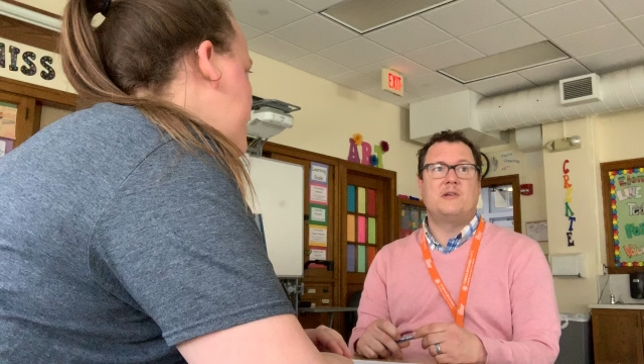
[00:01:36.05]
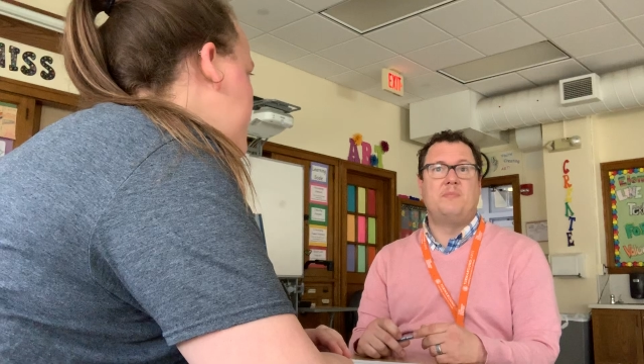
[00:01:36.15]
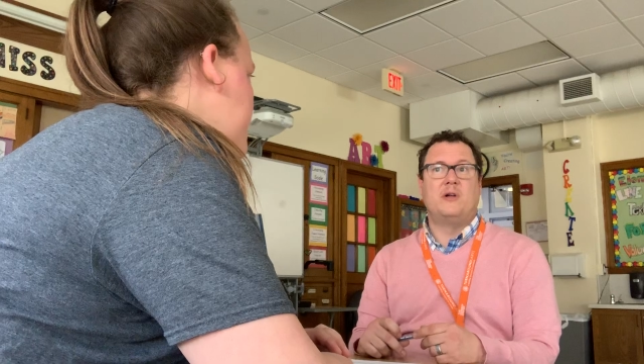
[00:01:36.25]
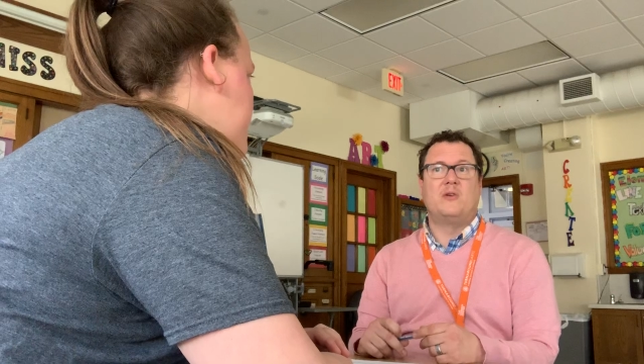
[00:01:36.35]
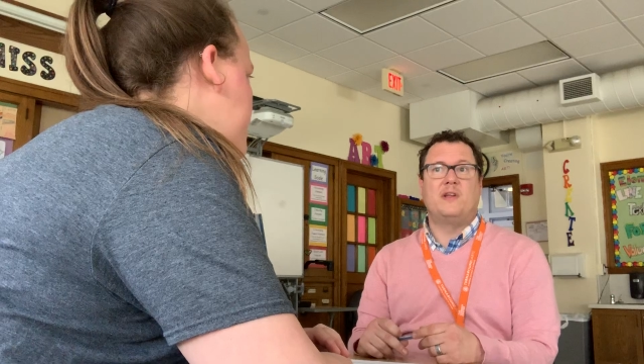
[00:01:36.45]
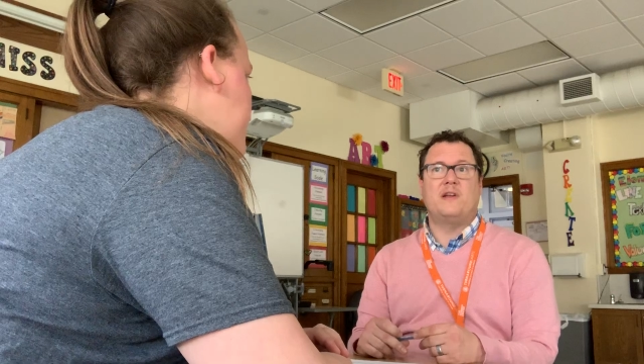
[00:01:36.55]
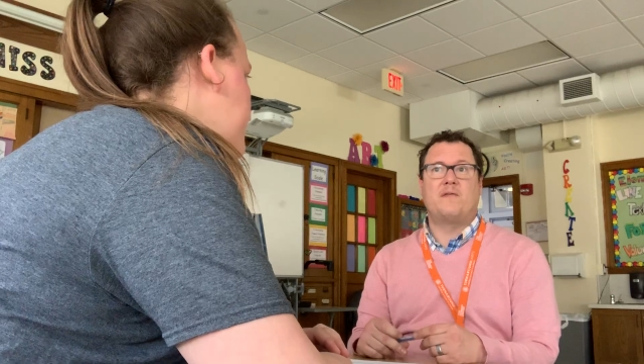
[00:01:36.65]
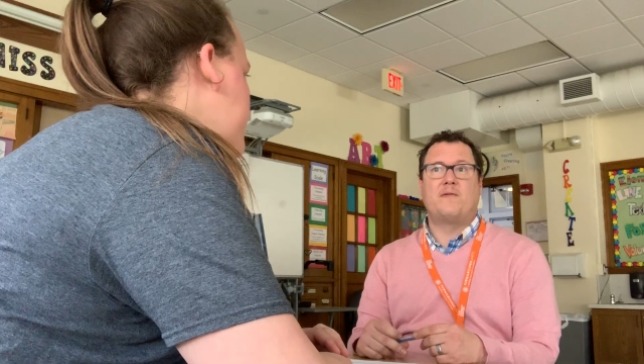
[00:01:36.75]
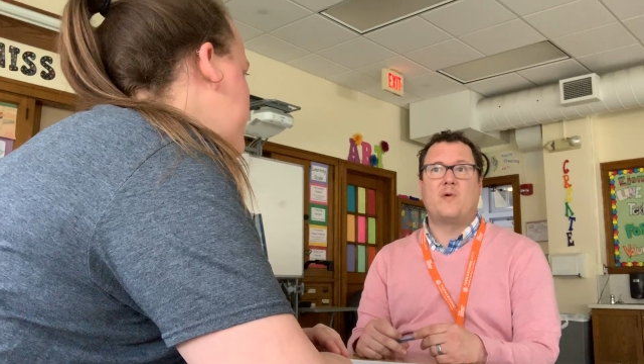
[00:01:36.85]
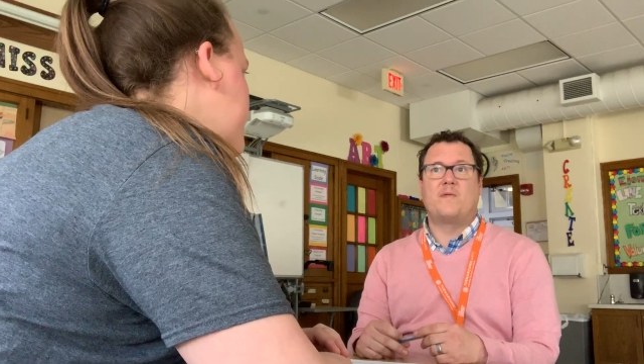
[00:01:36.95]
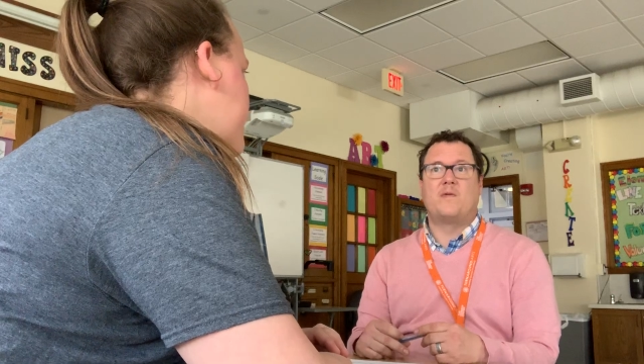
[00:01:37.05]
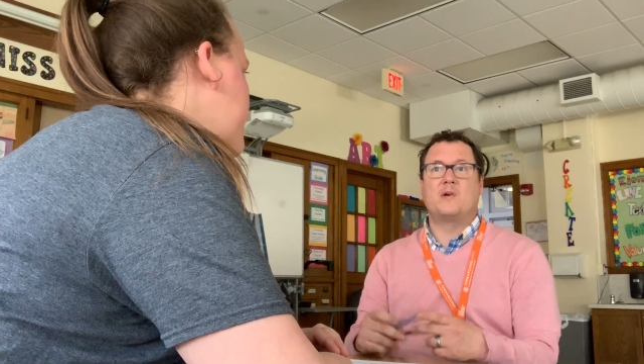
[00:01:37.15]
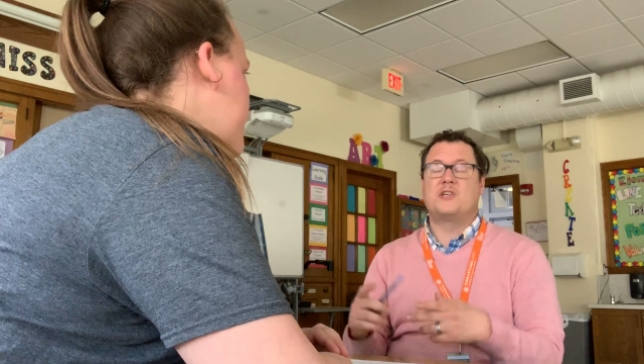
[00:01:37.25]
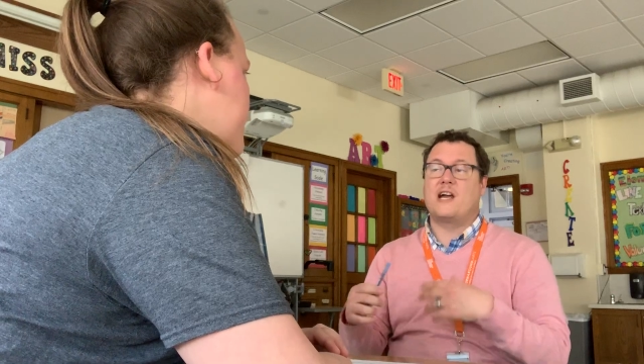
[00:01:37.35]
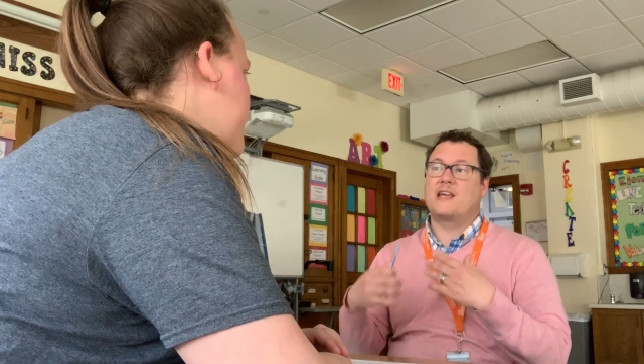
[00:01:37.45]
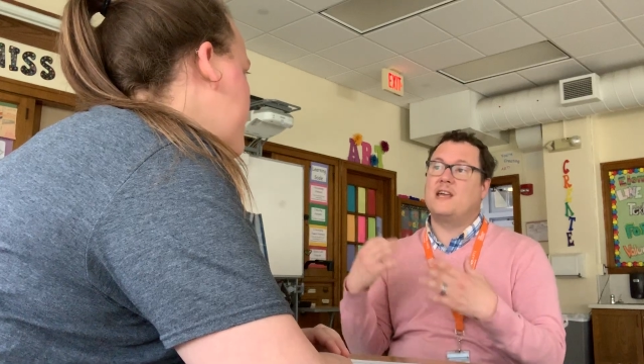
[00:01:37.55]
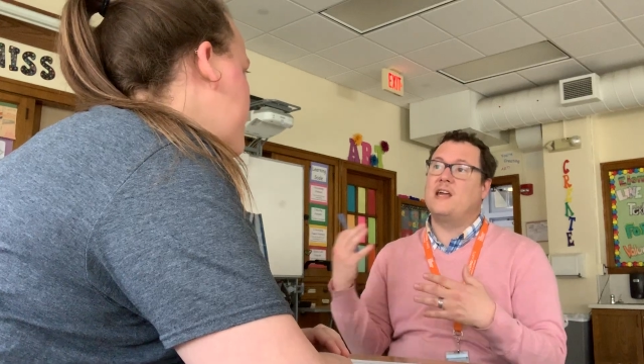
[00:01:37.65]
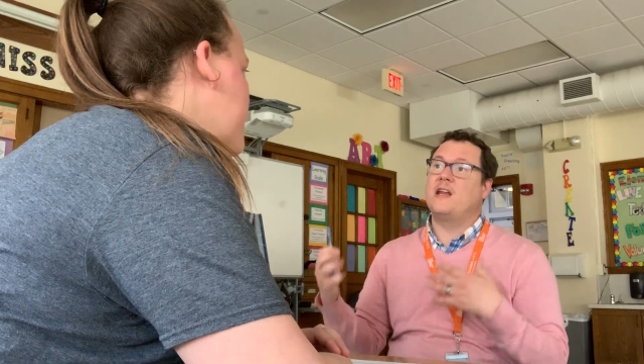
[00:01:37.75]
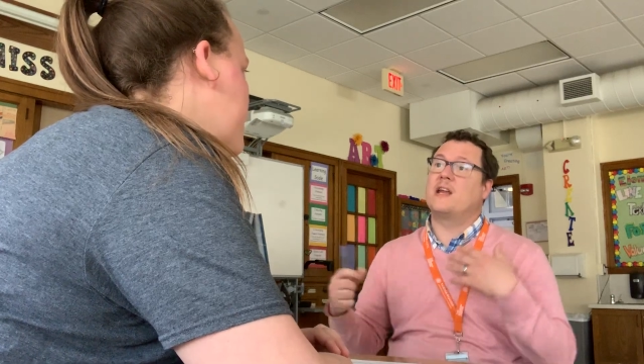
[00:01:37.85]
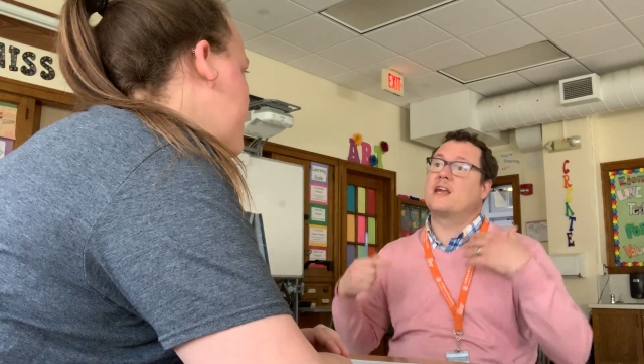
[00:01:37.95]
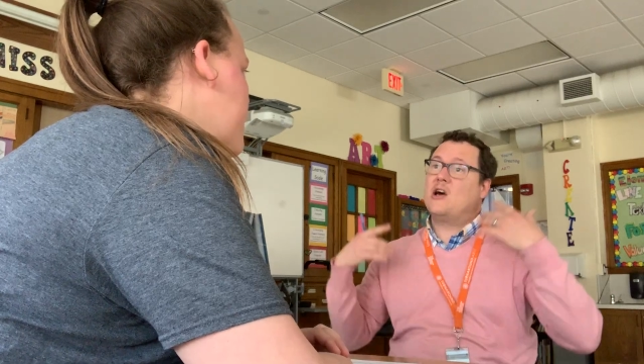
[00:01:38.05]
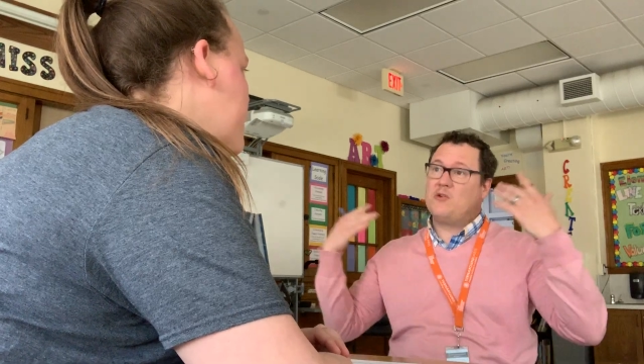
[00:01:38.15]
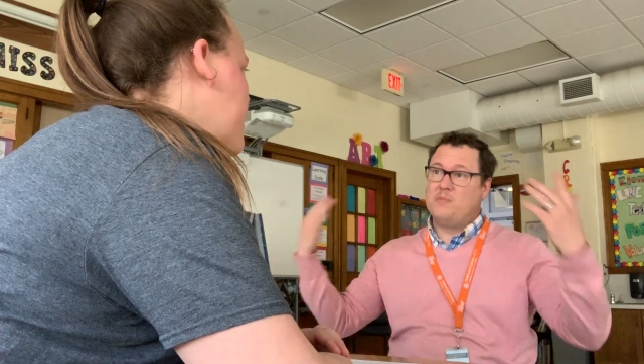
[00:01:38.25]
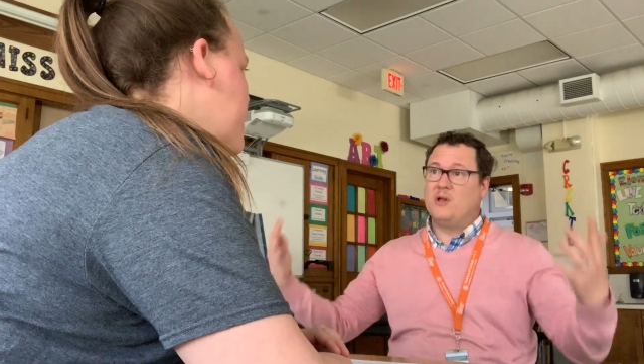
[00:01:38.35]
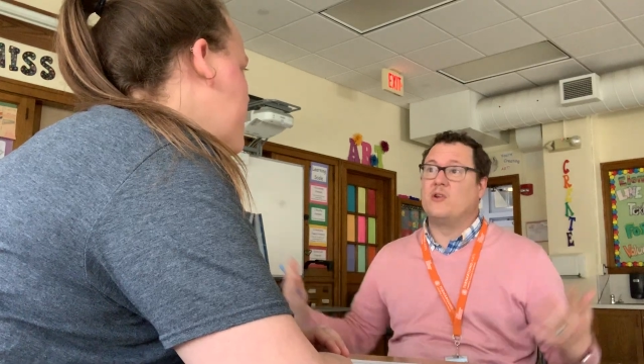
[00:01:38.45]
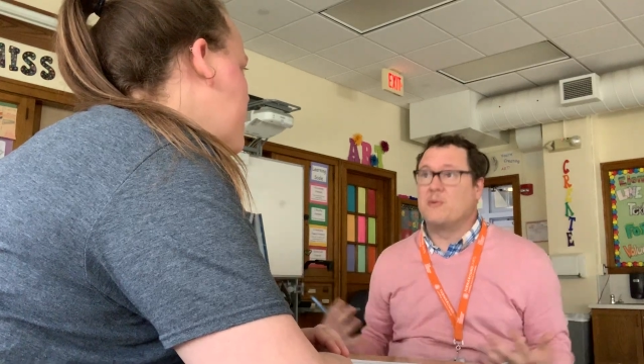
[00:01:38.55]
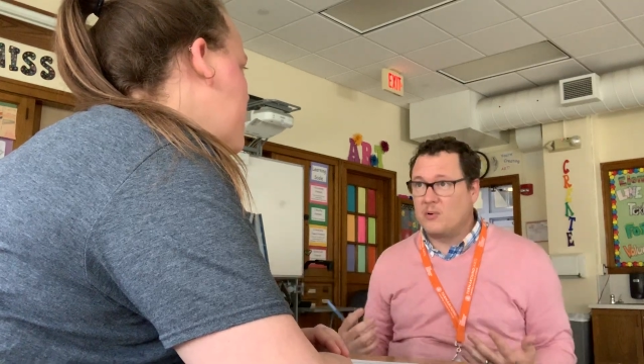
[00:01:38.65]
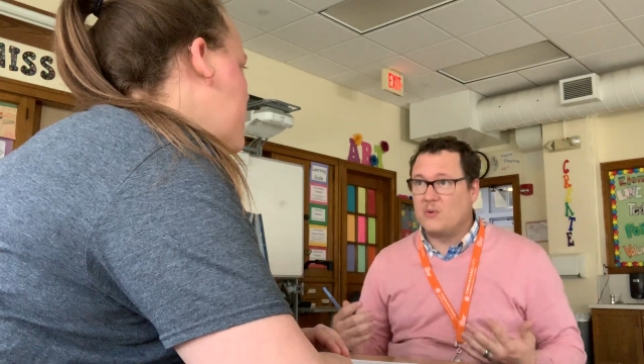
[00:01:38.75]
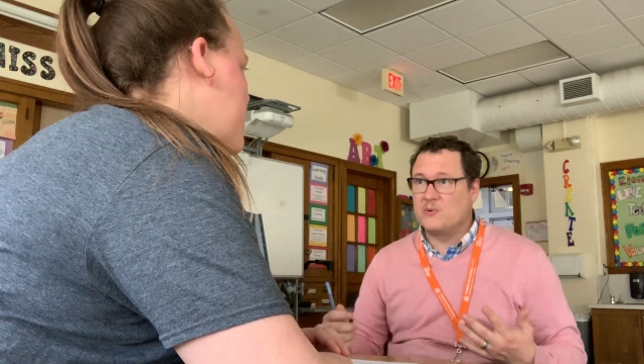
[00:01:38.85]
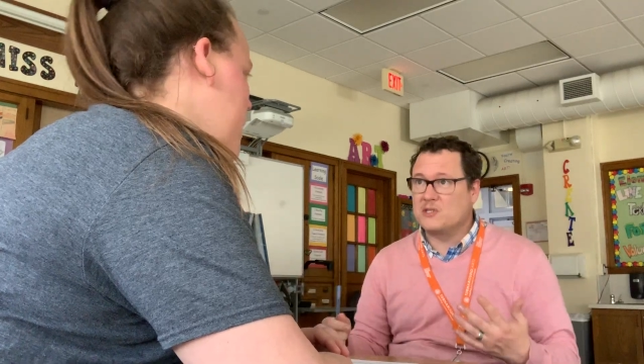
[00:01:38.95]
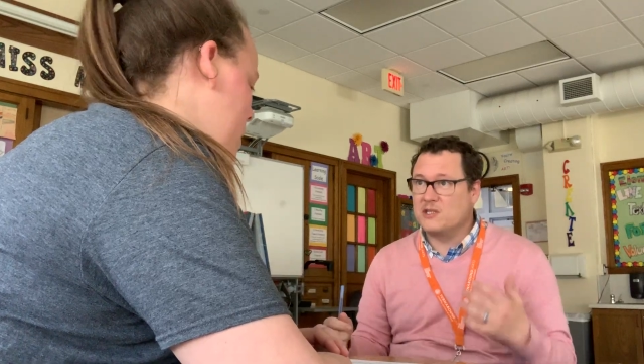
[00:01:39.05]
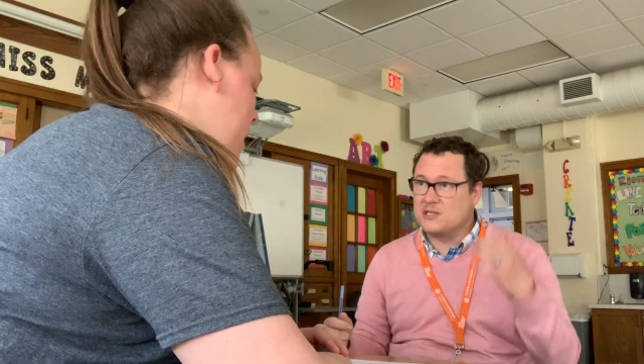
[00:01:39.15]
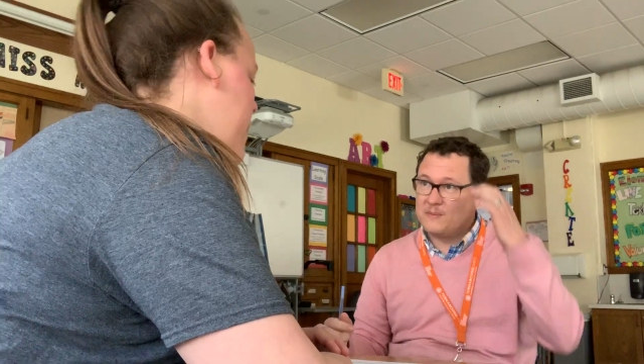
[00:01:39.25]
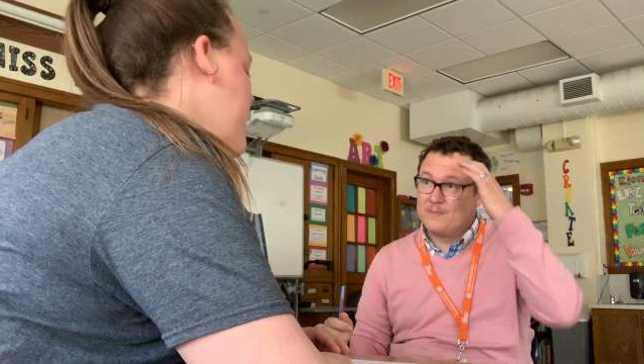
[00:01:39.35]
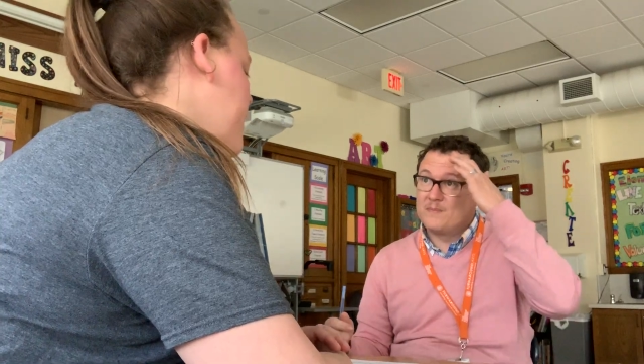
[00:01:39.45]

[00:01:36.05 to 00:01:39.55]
build in for check-in and accountability purposes. Okay.